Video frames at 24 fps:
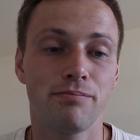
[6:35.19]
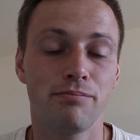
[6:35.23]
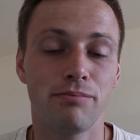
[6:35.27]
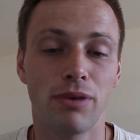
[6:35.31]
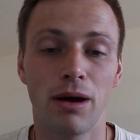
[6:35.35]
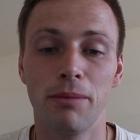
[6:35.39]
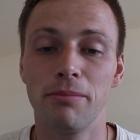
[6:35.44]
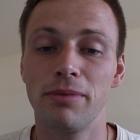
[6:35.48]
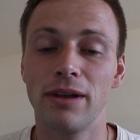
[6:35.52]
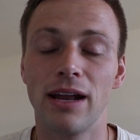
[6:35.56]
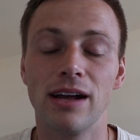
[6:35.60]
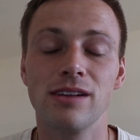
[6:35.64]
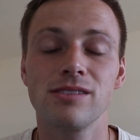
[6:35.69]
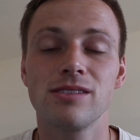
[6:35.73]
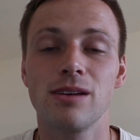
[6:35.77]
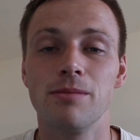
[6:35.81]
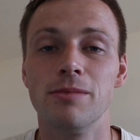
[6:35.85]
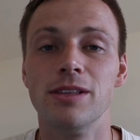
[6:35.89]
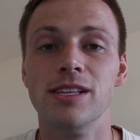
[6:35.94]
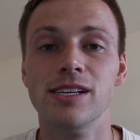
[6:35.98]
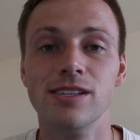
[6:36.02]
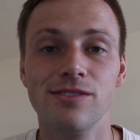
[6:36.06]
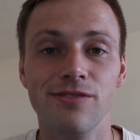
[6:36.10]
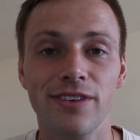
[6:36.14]
pumping out some
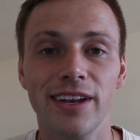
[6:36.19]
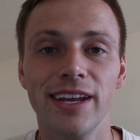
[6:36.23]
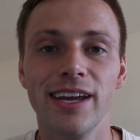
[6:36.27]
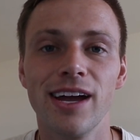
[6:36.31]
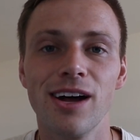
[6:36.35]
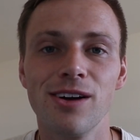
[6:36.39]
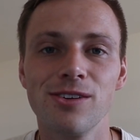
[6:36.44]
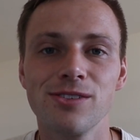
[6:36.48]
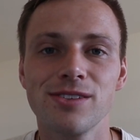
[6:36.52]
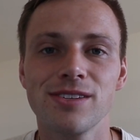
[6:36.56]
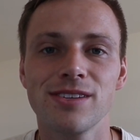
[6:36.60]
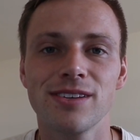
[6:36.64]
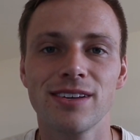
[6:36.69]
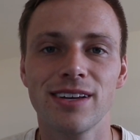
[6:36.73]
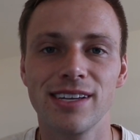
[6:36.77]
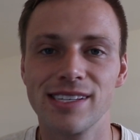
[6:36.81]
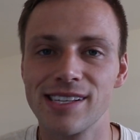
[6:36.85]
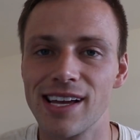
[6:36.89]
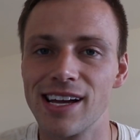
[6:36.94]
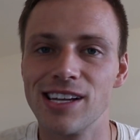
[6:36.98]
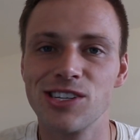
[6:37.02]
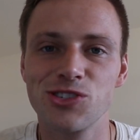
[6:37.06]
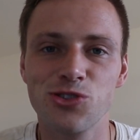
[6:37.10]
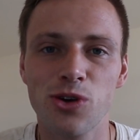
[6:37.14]
of these videos, because
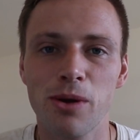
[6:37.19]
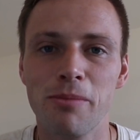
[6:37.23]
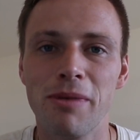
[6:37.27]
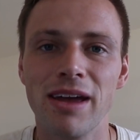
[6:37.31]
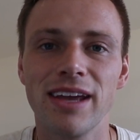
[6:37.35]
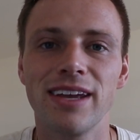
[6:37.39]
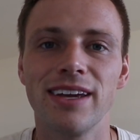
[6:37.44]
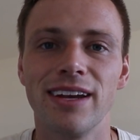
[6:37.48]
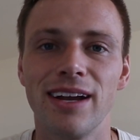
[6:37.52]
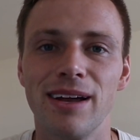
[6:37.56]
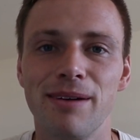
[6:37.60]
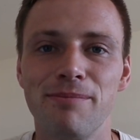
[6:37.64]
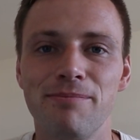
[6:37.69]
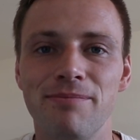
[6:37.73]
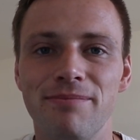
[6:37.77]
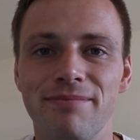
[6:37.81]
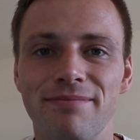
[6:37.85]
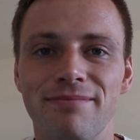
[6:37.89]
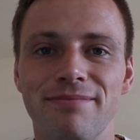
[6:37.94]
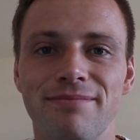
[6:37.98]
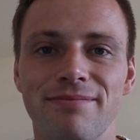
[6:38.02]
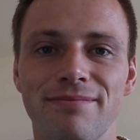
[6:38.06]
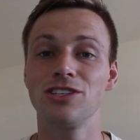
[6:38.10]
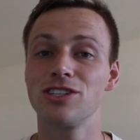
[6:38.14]
I enjoy making them.
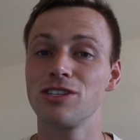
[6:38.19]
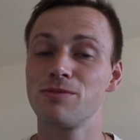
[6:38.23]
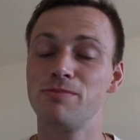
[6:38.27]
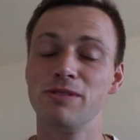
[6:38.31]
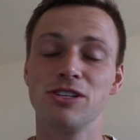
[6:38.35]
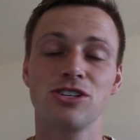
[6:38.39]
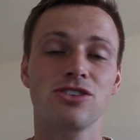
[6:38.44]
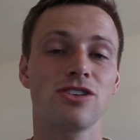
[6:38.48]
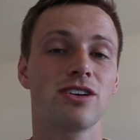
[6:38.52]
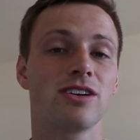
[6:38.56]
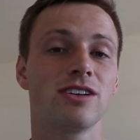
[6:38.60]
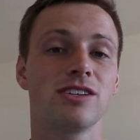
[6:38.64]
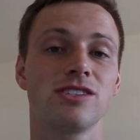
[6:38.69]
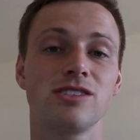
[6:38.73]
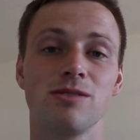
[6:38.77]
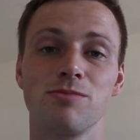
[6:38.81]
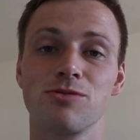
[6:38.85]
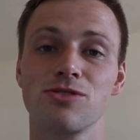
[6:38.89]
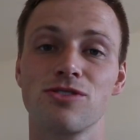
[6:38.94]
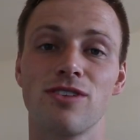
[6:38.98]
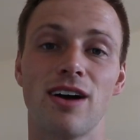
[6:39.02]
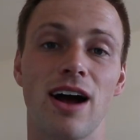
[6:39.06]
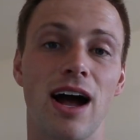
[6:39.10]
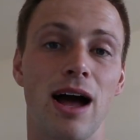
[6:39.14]
Just be sure to
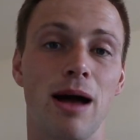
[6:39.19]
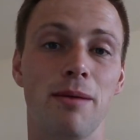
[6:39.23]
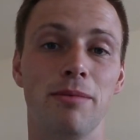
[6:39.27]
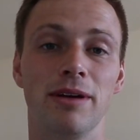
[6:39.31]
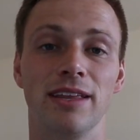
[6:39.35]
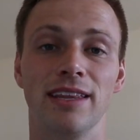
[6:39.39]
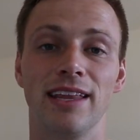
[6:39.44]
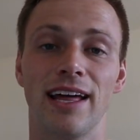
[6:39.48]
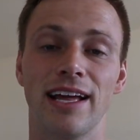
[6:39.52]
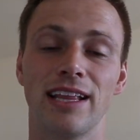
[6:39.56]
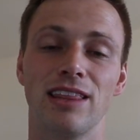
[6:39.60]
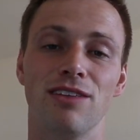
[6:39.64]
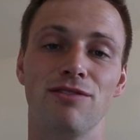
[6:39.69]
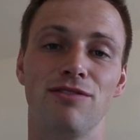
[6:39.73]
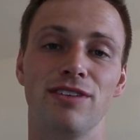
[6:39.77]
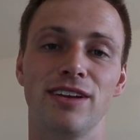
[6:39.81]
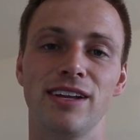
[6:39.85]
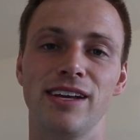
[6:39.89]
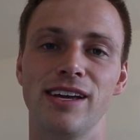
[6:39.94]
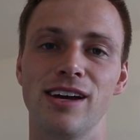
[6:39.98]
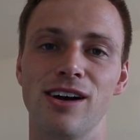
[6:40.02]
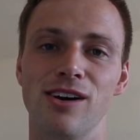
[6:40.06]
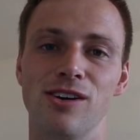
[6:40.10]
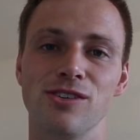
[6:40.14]
subscribe and like the
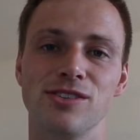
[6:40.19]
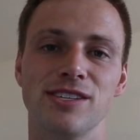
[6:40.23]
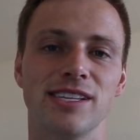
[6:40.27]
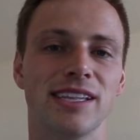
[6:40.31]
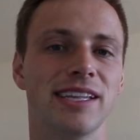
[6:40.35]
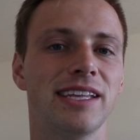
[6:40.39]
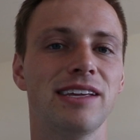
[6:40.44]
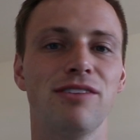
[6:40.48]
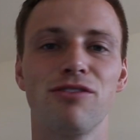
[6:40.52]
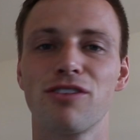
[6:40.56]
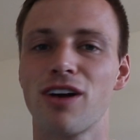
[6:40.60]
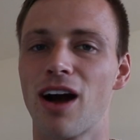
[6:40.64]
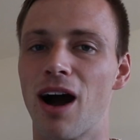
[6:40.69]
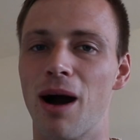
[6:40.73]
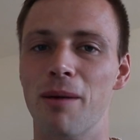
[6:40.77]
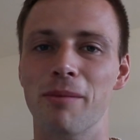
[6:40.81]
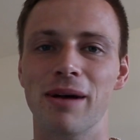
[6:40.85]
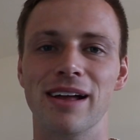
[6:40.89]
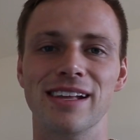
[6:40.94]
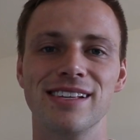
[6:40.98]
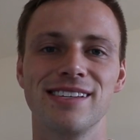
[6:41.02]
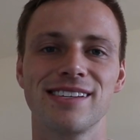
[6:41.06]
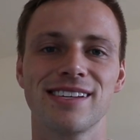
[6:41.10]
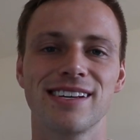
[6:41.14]
videos and leave
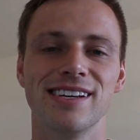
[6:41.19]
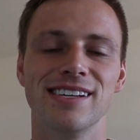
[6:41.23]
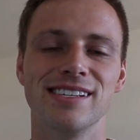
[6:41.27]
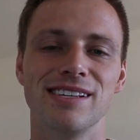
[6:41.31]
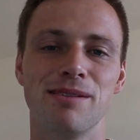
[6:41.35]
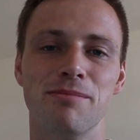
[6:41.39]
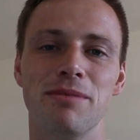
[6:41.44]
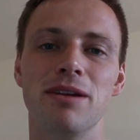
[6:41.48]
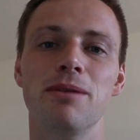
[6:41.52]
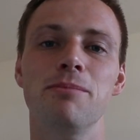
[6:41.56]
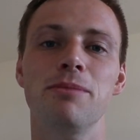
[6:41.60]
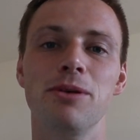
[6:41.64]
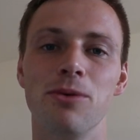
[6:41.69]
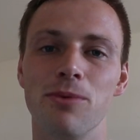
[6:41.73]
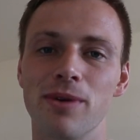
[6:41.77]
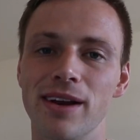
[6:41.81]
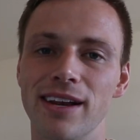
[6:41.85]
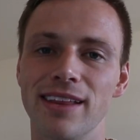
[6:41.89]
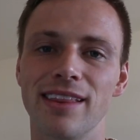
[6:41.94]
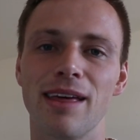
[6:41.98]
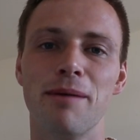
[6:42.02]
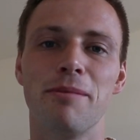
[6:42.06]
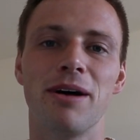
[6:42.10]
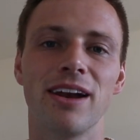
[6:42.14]
comments, because I'm gonna be
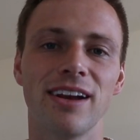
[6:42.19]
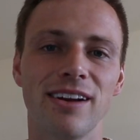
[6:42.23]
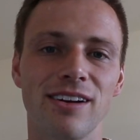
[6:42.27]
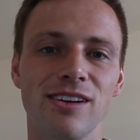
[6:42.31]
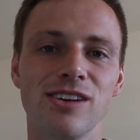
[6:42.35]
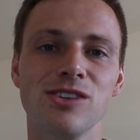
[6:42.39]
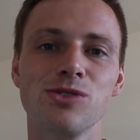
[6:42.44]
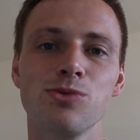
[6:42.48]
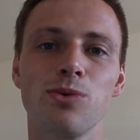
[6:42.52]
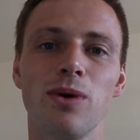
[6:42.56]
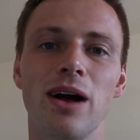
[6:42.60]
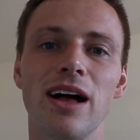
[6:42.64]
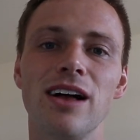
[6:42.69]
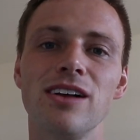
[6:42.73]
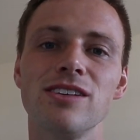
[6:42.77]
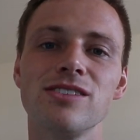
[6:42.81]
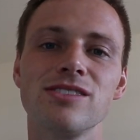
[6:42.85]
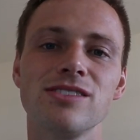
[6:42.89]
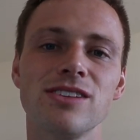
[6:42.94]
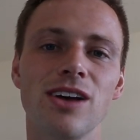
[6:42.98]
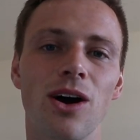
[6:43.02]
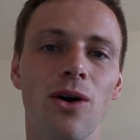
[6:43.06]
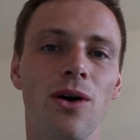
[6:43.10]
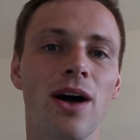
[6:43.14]
reading them on here as well.
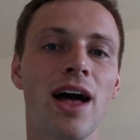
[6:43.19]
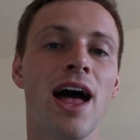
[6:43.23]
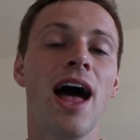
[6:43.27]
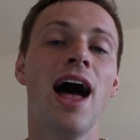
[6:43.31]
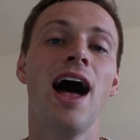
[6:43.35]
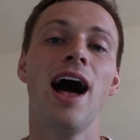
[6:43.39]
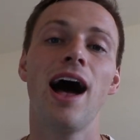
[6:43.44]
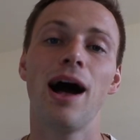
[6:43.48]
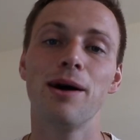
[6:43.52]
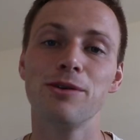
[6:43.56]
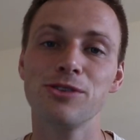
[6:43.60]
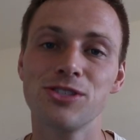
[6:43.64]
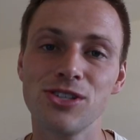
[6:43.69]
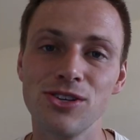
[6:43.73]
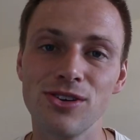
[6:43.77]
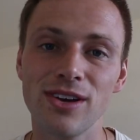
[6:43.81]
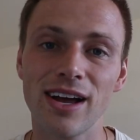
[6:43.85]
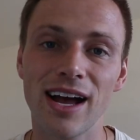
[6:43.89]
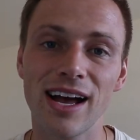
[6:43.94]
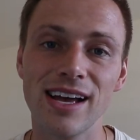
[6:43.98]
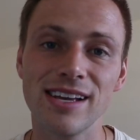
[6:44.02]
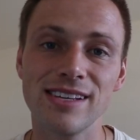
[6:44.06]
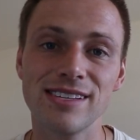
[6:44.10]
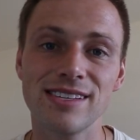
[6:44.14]
So I will see you
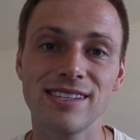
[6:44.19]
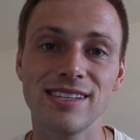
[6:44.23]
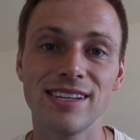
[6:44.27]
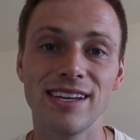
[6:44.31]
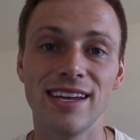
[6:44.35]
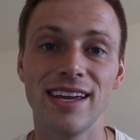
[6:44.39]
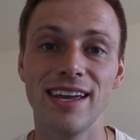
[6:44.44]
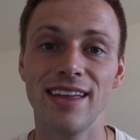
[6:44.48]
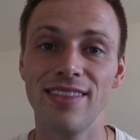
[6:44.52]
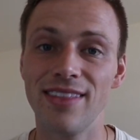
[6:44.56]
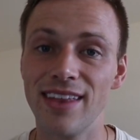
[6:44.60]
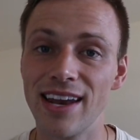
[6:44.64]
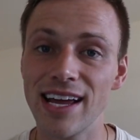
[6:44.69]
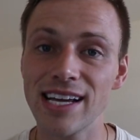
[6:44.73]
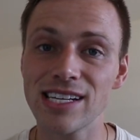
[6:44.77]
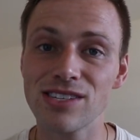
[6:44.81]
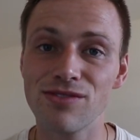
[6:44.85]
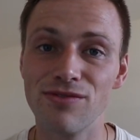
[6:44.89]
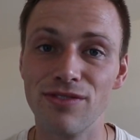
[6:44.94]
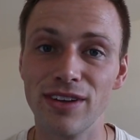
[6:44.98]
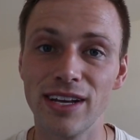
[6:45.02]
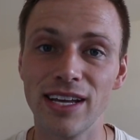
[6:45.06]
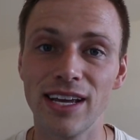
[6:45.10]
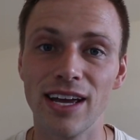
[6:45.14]
guys in the
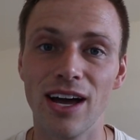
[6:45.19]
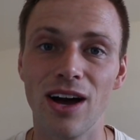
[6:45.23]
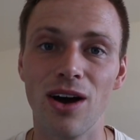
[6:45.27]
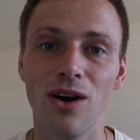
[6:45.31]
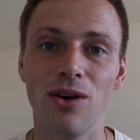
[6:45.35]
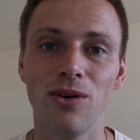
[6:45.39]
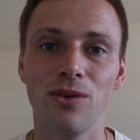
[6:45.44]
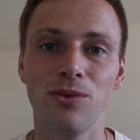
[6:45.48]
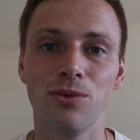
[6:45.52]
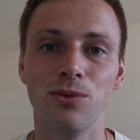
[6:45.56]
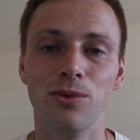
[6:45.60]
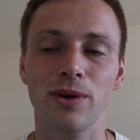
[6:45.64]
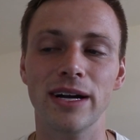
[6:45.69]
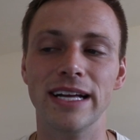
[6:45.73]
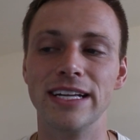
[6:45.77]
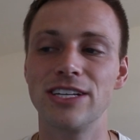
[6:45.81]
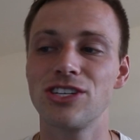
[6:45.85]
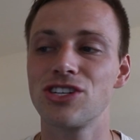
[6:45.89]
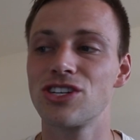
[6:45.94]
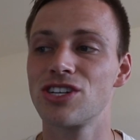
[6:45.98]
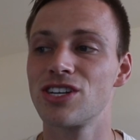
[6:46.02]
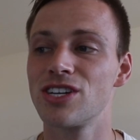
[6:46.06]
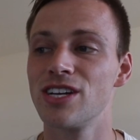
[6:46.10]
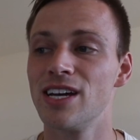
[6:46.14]
next video,
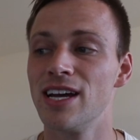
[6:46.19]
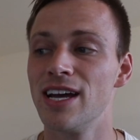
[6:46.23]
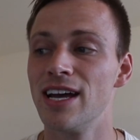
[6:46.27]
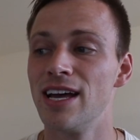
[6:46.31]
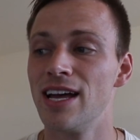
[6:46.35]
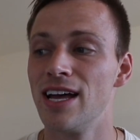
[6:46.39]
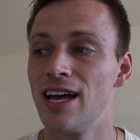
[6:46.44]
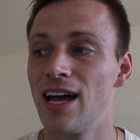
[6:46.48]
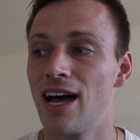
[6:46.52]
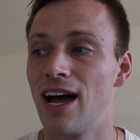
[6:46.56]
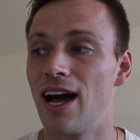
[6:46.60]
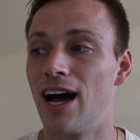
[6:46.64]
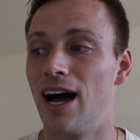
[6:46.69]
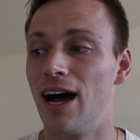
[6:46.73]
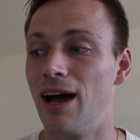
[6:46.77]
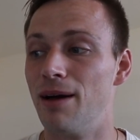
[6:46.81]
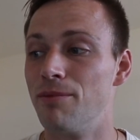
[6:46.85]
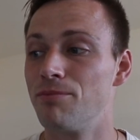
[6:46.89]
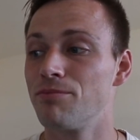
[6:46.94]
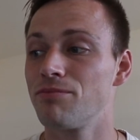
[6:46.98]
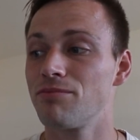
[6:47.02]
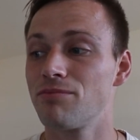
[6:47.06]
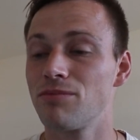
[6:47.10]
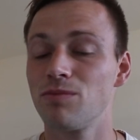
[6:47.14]
which
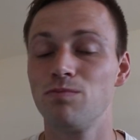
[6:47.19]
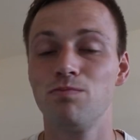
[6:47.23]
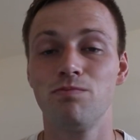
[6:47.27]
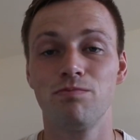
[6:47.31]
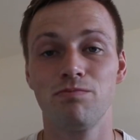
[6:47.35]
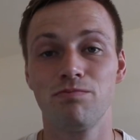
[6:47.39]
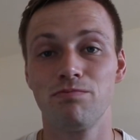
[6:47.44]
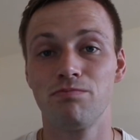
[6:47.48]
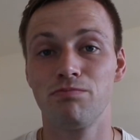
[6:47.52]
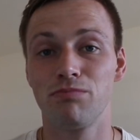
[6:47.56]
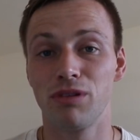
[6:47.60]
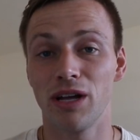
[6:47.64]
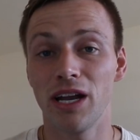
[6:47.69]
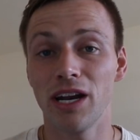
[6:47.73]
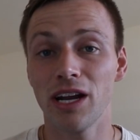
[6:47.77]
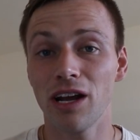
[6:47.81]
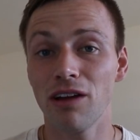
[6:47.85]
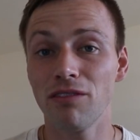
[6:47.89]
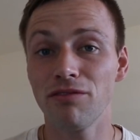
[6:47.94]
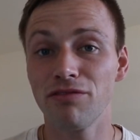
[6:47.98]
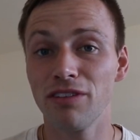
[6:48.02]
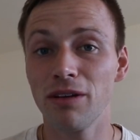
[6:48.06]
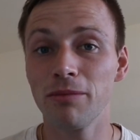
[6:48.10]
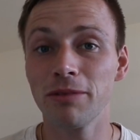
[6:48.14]
I'm planning
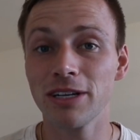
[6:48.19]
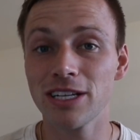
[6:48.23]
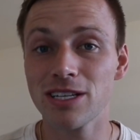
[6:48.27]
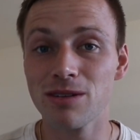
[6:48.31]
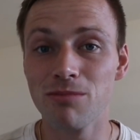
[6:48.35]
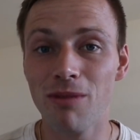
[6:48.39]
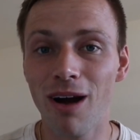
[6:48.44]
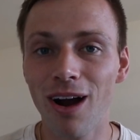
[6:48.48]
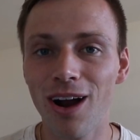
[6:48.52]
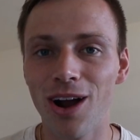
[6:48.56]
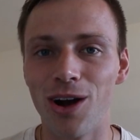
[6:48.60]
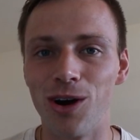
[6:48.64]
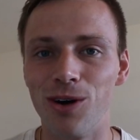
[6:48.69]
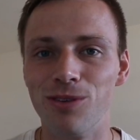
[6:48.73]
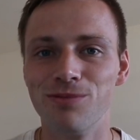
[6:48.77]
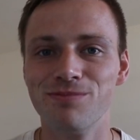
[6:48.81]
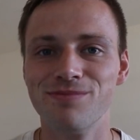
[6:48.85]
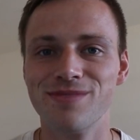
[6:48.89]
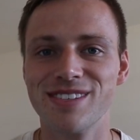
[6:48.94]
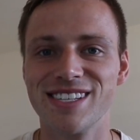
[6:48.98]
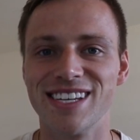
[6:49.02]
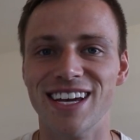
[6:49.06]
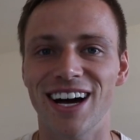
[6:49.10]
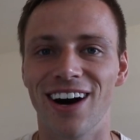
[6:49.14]
on filming tomorrow.
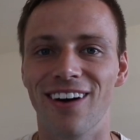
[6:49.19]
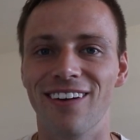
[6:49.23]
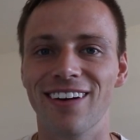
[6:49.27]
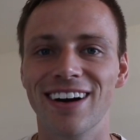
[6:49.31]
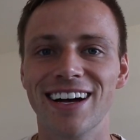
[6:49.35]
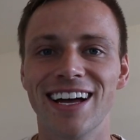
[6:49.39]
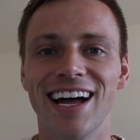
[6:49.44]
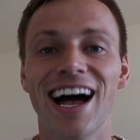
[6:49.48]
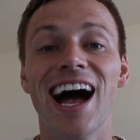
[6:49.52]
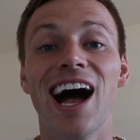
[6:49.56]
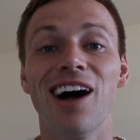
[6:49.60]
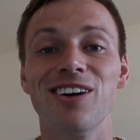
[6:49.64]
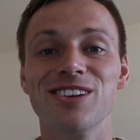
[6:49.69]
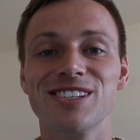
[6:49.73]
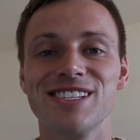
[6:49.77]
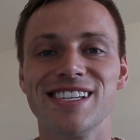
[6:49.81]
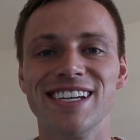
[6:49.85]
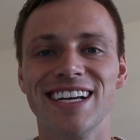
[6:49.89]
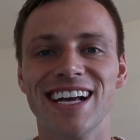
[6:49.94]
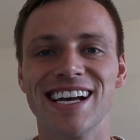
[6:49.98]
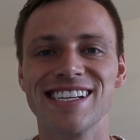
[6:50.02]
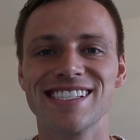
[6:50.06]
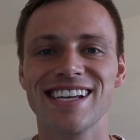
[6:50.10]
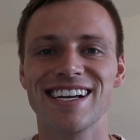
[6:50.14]
So I'll
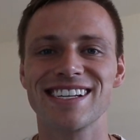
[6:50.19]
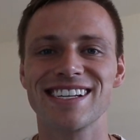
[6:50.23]
see you guys